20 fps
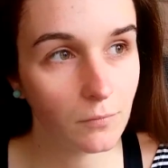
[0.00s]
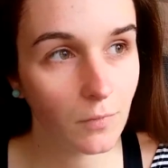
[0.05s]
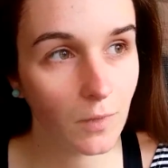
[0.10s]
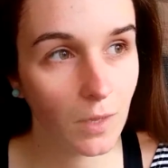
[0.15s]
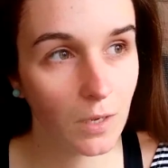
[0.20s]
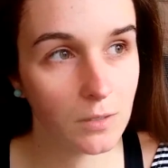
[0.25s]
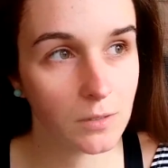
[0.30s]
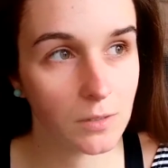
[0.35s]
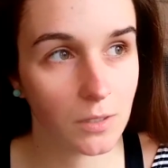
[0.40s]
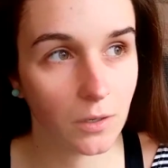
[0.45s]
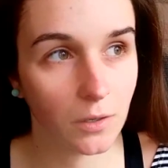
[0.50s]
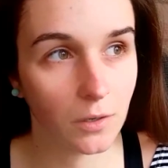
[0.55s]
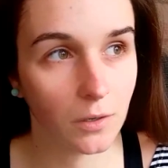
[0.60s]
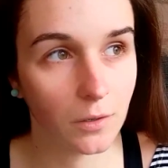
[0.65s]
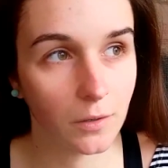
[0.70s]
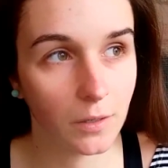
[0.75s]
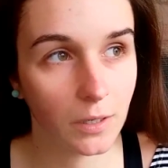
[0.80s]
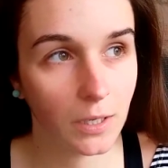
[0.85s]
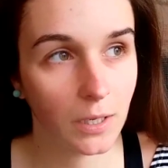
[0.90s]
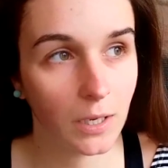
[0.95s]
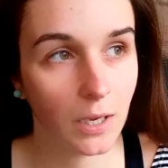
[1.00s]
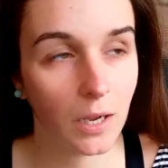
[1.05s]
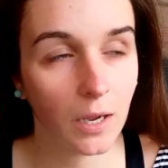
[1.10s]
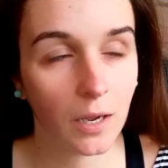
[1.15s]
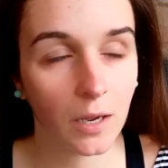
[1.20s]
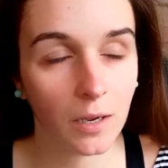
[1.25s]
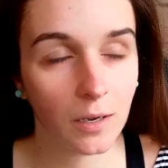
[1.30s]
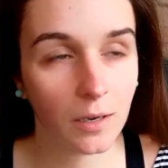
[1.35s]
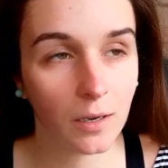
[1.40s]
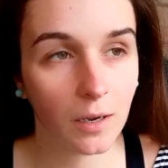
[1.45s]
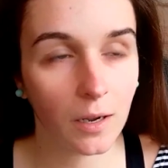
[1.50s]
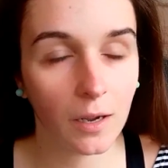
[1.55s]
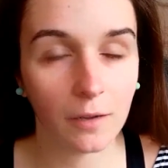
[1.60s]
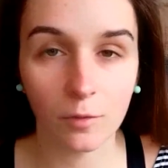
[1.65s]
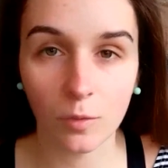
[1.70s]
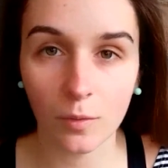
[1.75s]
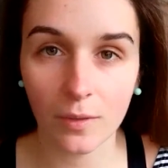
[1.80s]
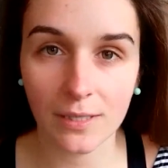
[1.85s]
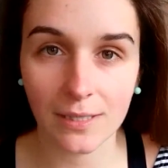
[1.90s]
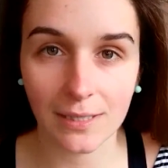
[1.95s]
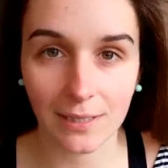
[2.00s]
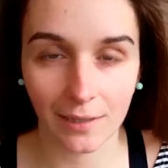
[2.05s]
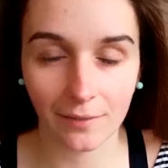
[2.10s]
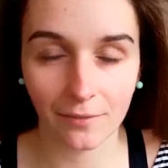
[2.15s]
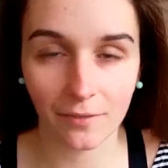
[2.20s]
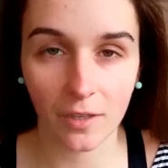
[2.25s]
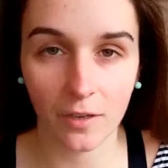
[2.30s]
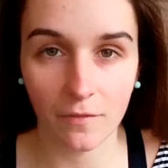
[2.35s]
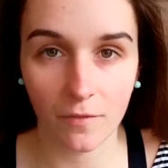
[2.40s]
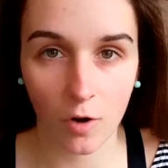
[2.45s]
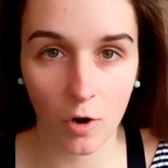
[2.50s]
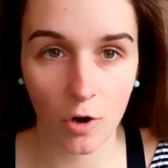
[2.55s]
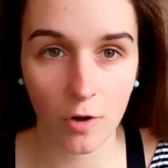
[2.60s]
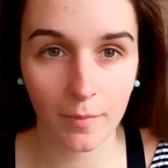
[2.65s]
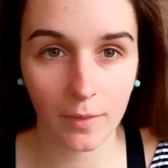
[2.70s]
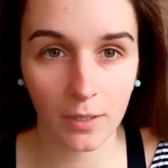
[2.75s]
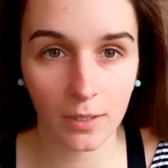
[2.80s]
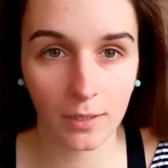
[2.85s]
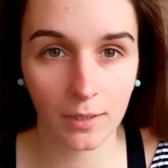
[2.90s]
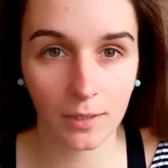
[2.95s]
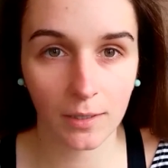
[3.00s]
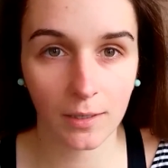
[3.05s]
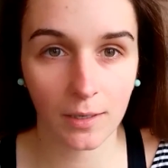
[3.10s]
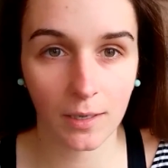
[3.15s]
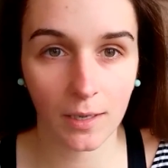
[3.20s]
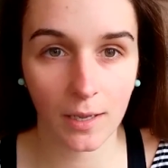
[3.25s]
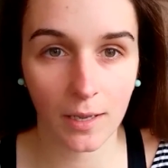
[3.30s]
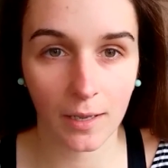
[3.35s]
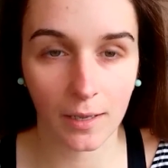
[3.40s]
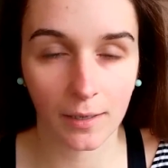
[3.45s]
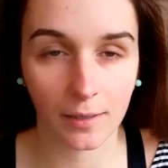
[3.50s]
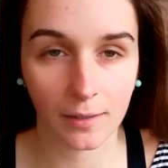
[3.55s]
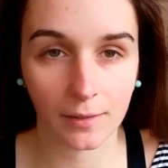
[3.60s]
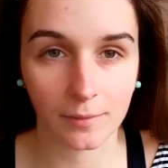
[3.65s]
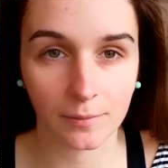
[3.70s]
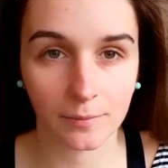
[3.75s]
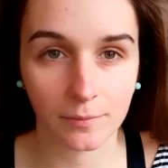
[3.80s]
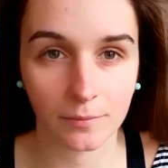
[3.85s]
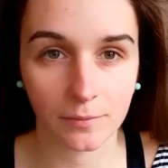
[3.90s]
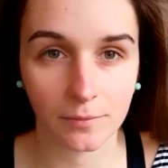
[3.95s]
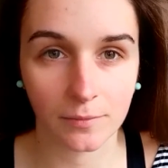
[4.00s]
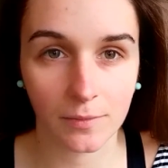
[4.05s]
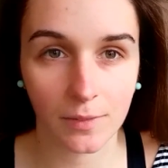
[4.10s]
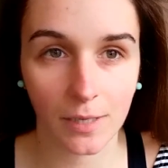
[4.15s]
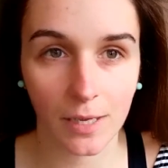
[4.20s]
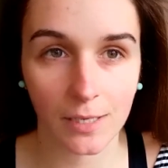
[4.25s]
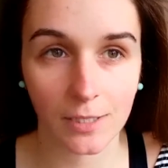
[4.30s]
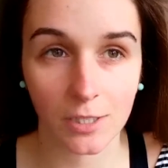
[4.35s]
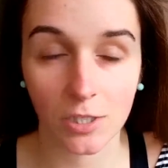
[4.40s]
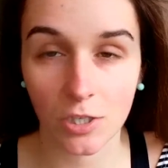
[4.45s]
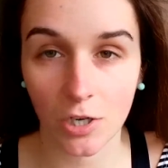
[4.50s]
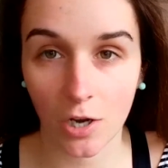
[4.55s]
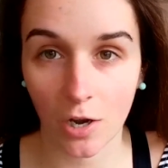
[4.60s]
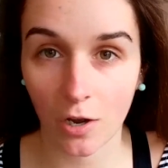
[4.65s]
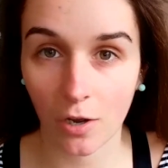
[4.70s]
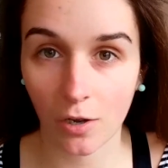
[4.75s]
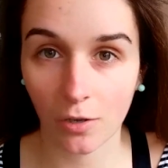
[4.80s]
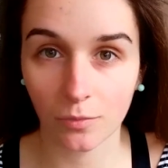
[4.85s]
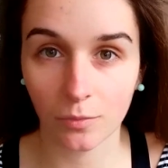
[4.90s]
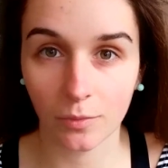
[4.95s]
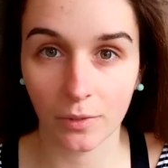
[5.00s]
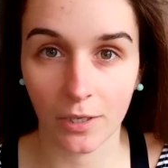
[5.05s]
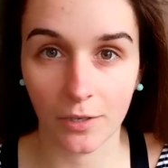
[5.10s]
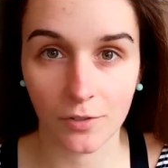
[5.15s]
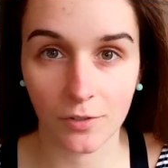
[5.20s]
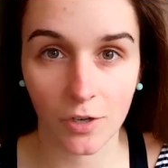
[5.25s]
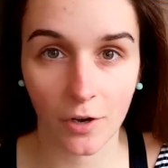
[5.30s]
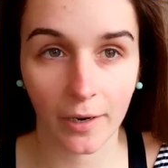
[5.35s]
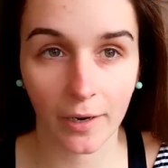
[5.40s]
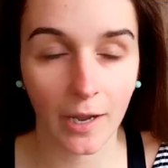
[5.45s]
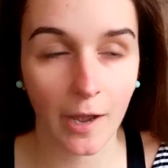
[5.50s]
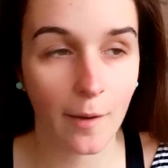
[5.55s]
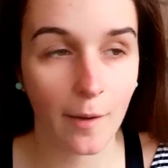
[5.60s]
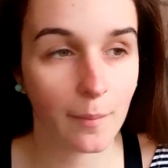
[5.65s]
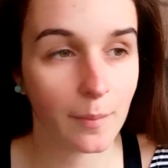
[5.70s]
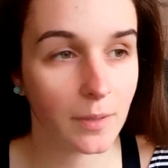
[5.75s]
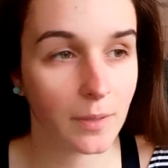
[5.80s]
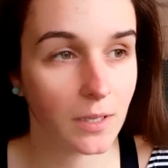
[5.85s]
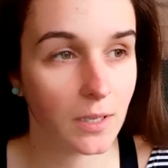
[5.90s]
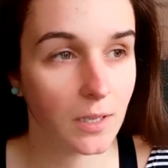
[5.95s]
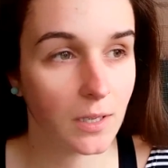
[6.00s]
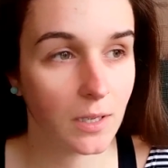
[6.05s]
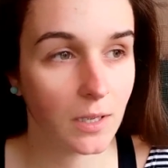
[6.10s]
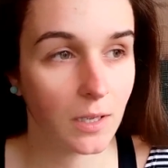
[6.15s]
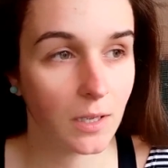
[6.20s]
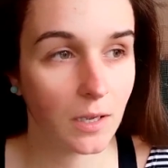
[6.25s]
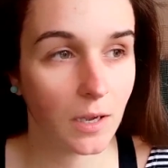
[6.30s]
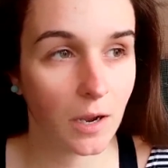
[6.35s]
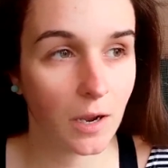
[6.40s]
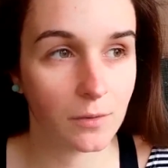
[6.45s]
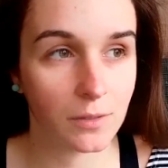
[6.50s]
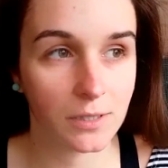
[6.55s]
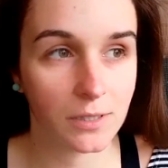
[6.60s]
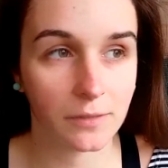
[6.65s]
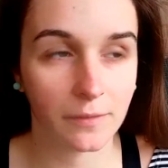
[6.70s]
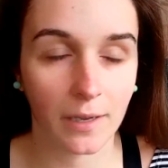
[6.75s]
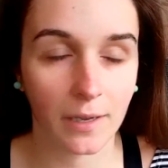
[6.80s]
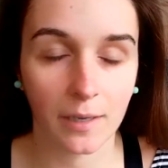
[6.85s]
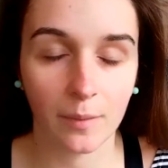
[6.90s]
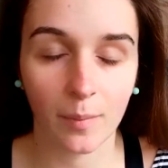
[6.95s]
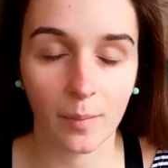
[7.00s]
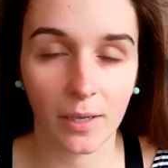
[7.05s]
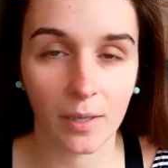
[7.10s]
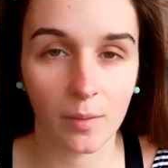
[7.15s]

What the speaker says: So I've always loved the environment. As a child, when I was growing up, I was surrounded by the